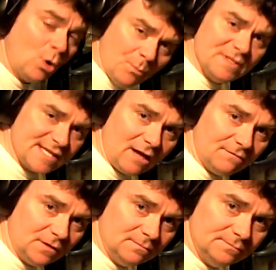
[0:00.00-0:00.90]
hope it's
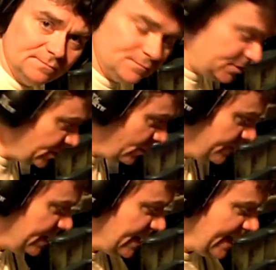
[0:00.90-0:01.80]
helpful. Do you know what I
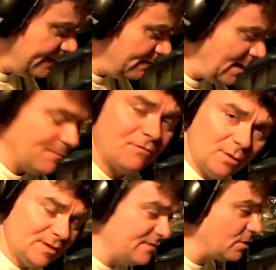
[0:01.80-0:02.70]
mean? I'm a firm
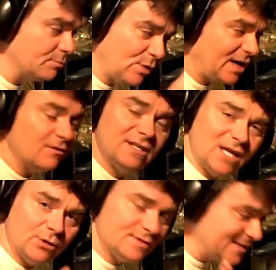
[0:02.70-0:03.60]
believer in break everything
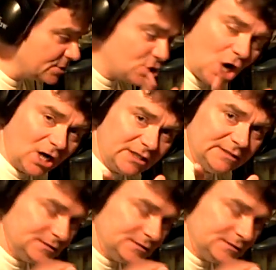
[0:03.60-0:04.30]
down to its little chunk,